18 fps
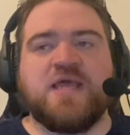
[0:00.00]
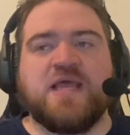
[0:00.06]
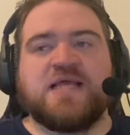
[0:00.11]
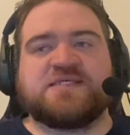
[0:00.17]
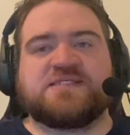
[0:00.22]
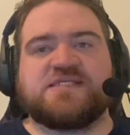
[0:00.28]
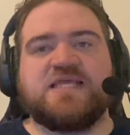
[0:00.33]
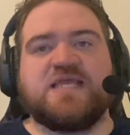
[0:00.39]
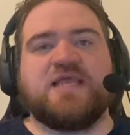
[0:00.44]

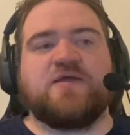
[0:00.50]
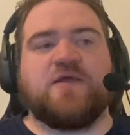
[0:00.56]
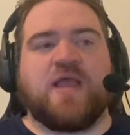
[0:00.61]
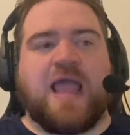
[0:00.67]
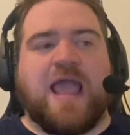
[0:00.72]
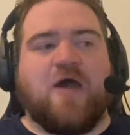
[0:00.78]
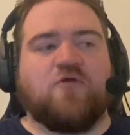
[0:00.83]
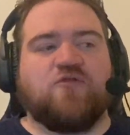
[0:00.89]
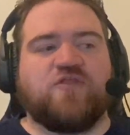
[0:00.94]
seeing
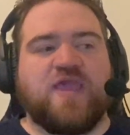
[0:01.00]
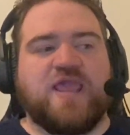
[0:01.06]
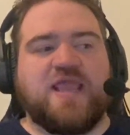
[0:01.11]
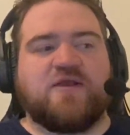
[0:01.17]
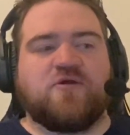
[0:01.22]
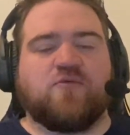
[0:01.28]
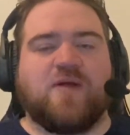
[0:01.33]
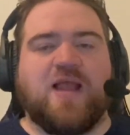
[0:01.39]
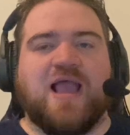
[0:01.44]
how they
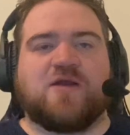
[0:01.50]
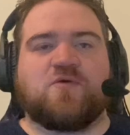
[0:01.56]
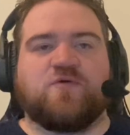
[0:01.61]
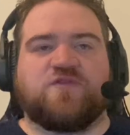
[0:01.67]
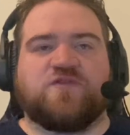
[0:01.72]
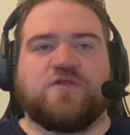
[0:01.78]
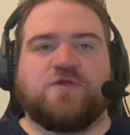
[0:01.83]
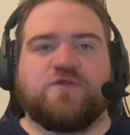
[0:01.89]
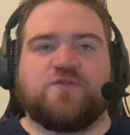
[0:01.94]
interact
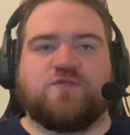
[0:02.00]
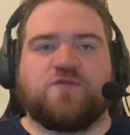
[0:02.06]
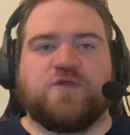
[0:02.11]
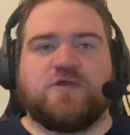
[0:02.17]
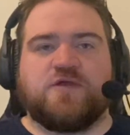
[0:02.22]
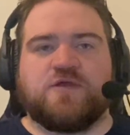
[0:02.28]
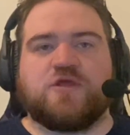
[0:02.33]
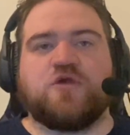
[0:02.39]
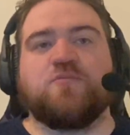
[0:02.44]
with
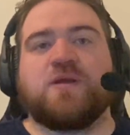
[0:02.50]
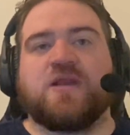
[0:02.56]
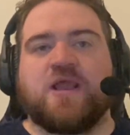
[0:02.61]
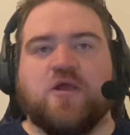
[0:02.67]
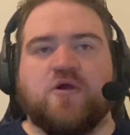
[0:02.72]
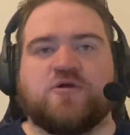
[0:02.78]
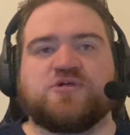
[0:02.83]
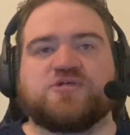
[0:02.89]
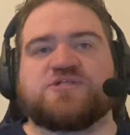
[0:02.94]
the human
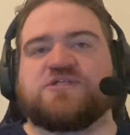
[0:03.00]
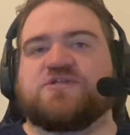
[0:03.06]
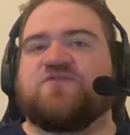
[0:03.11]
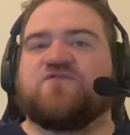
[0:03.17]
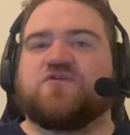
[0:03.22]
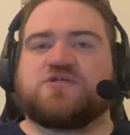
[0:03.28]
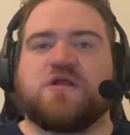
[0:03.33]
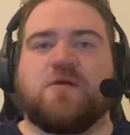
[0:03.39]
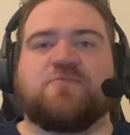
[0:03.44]
characters in the
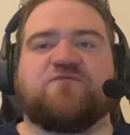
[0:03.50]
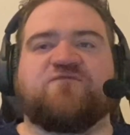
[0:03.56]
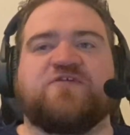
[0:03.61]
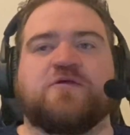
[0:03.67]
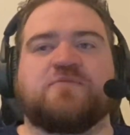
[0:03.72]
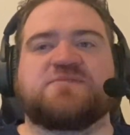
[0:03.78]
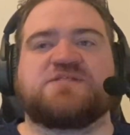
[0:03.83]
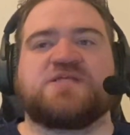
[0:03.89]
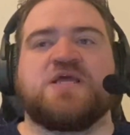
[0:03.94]
first couple
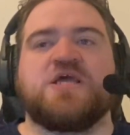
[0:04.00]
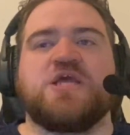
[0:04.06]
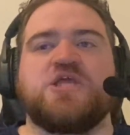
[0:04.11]
films,